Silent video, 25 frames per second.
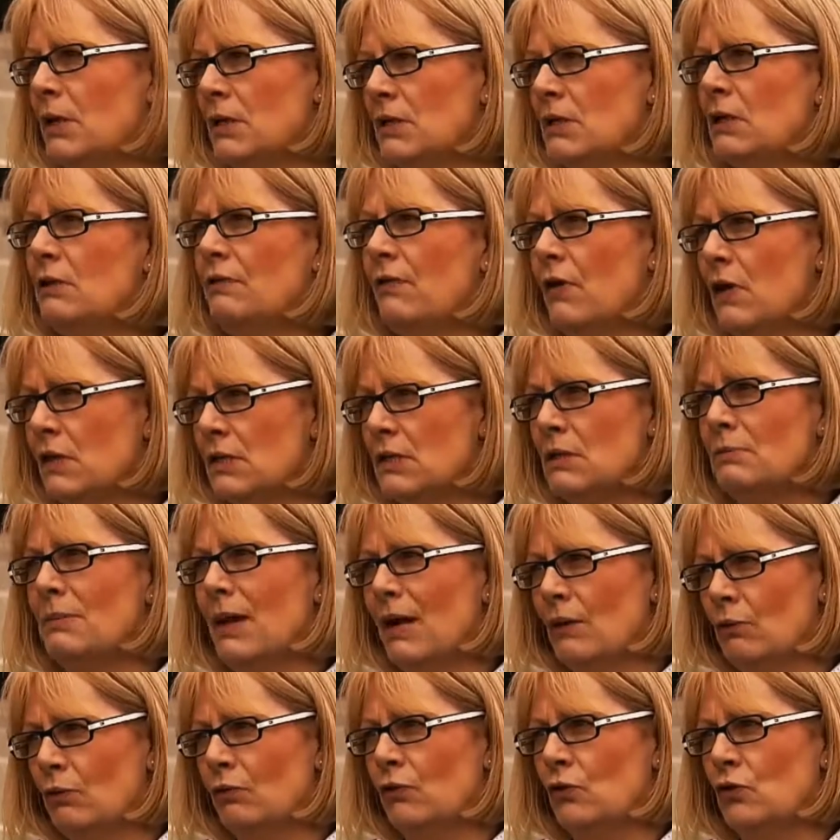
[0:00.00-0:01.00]
because of the vast
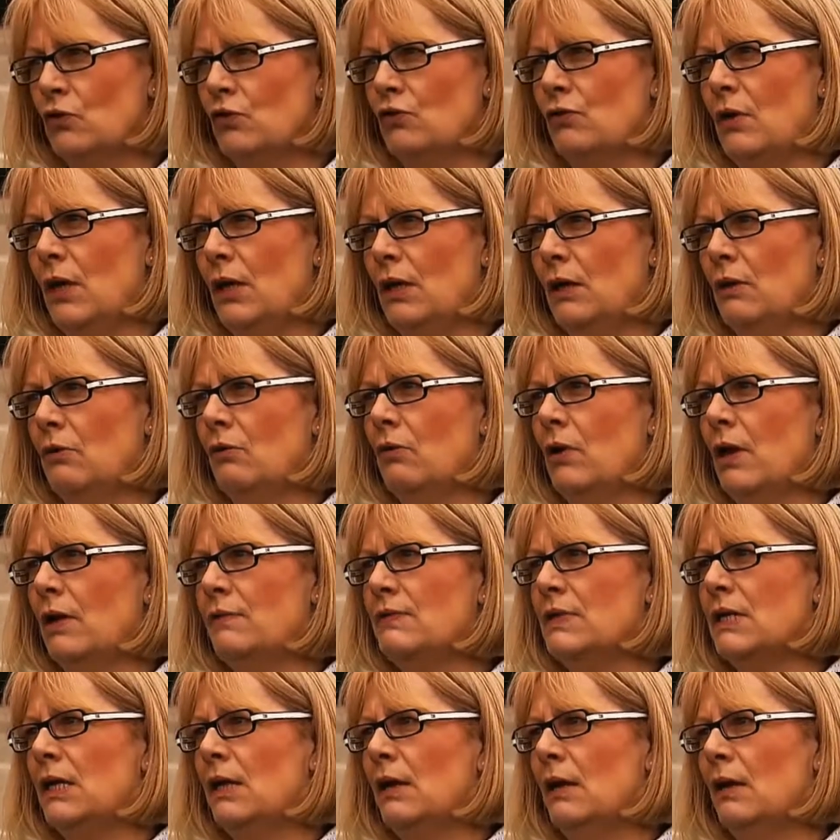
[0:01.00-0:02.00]
amount of Australian
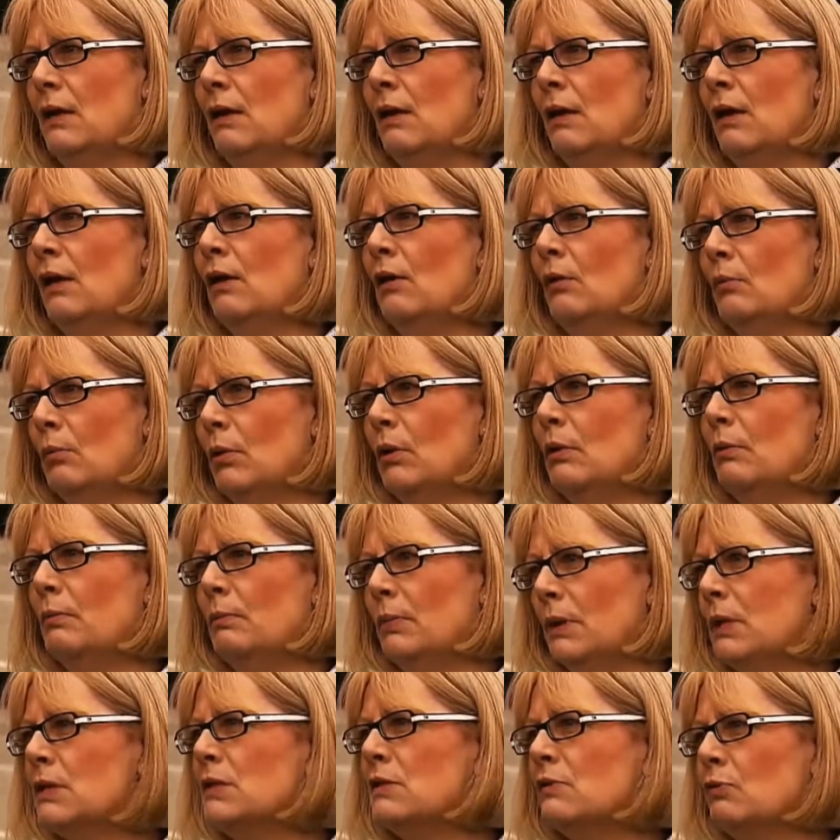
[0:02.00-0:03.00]
graves here, but
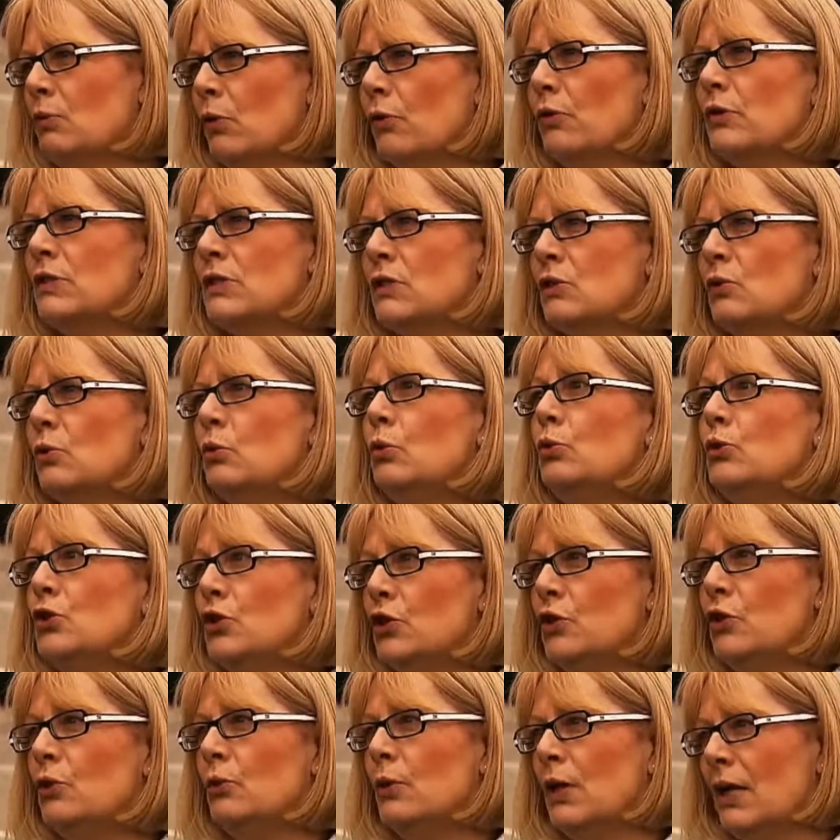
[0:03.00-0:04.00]
because of what the school
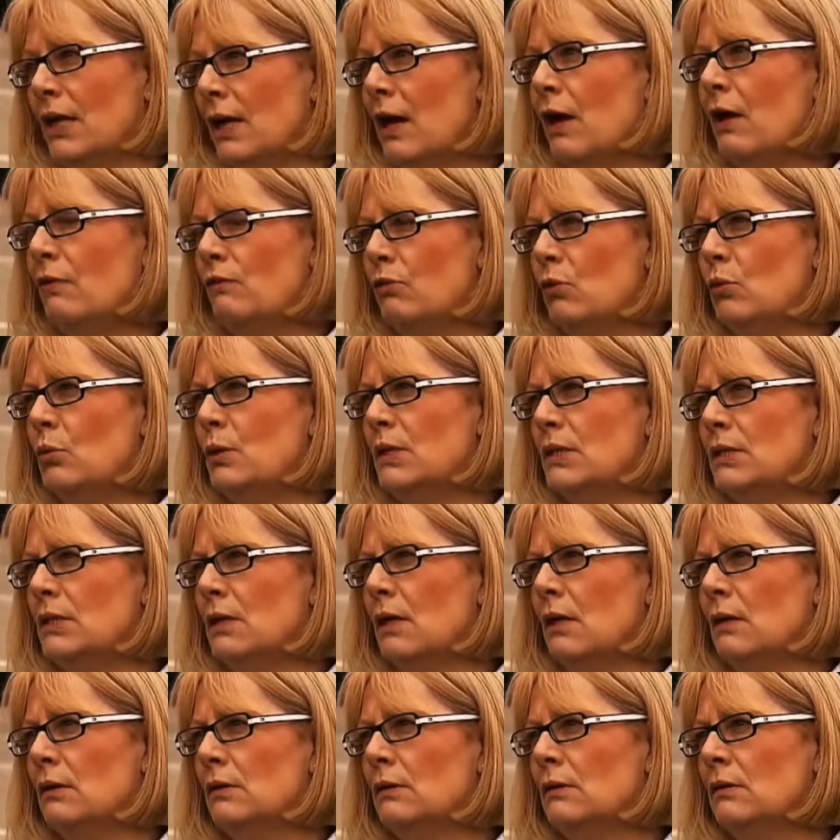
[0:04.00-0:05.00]
do and have always
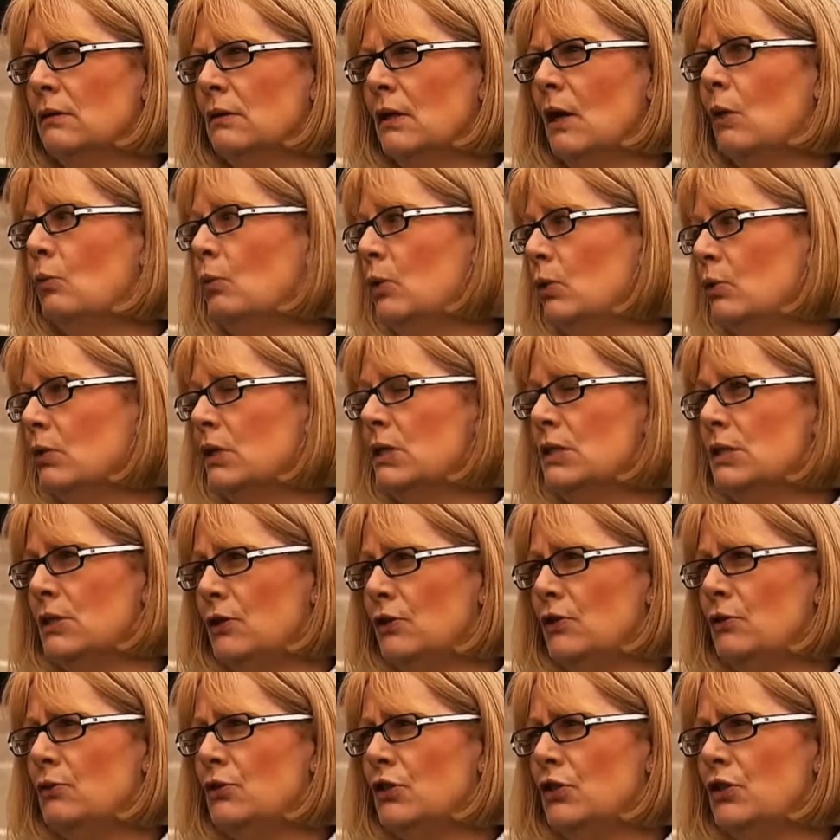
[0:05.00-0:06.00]
done and will
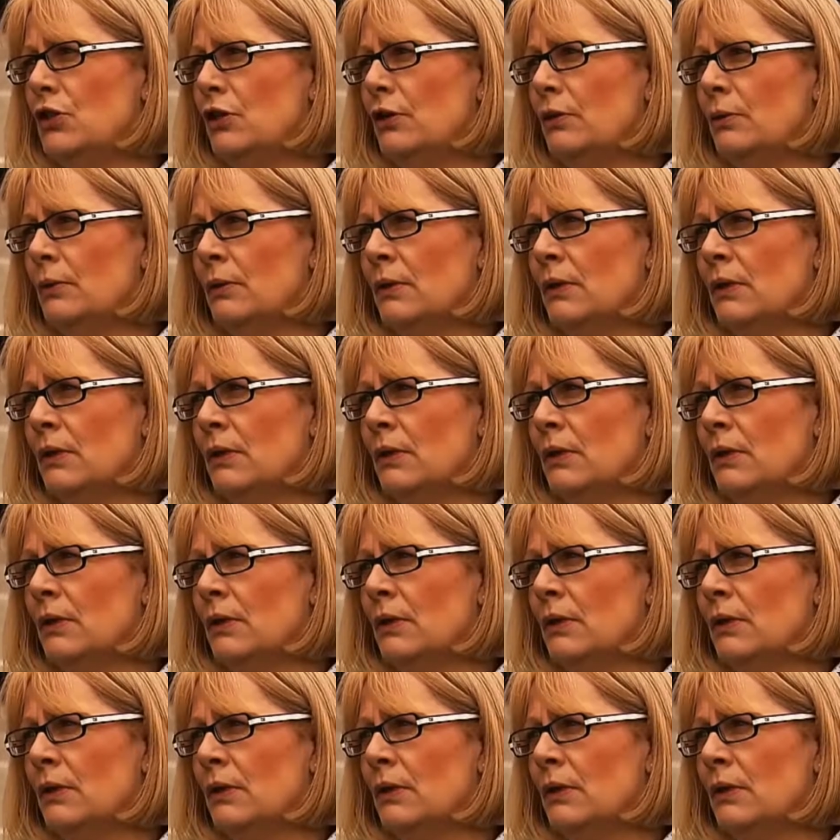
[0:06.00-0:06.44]
continue to do.